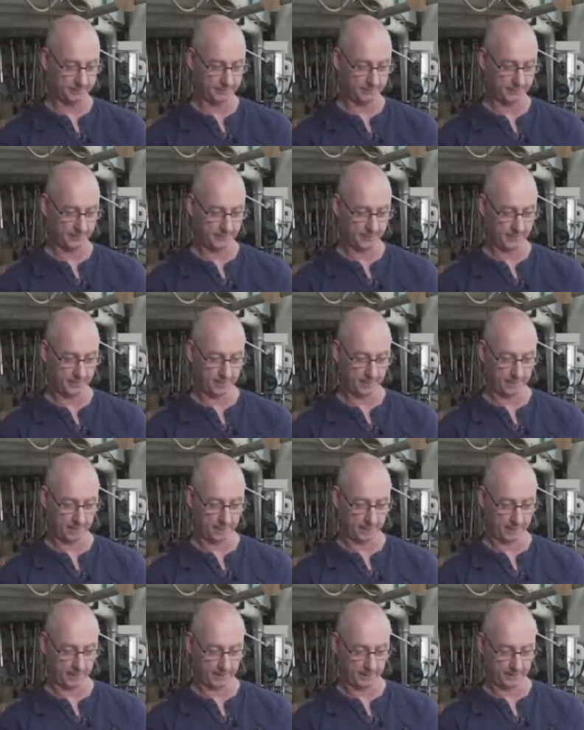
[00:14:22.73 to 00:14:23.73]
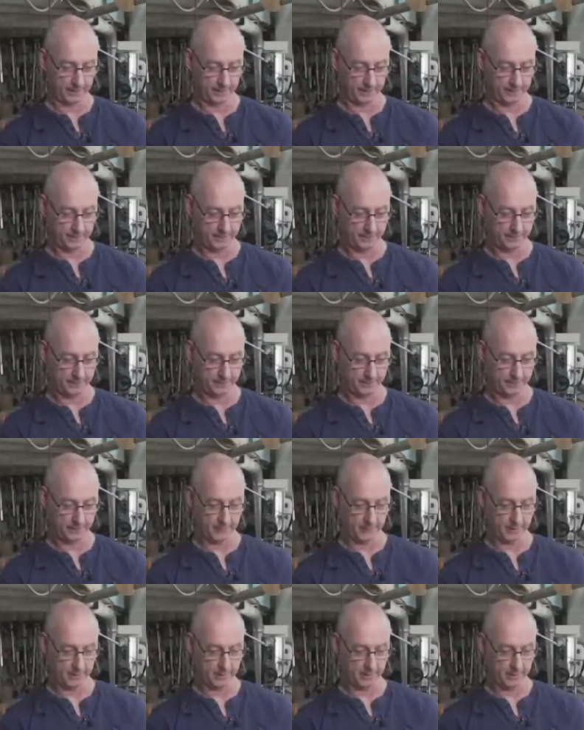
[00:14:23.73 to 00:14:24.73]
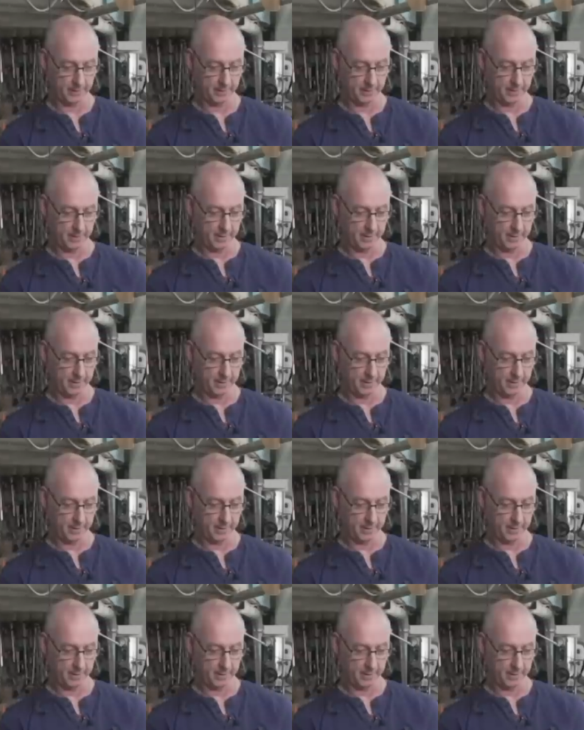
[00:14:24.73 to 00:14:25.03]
Nothing is said.